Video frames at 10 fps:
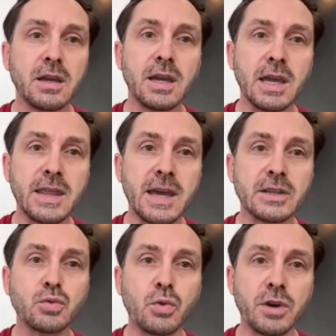and
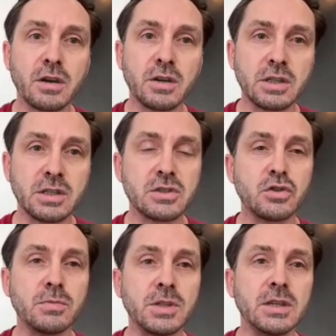that's where it needs
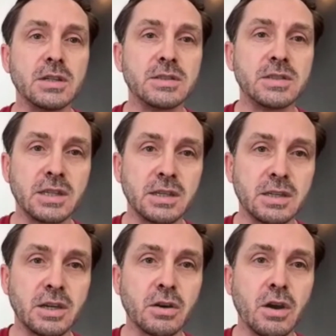to be taken
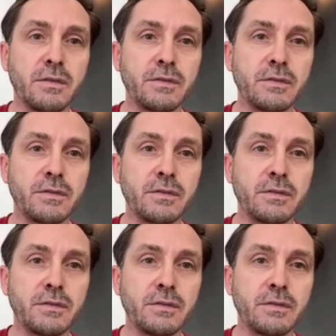care of,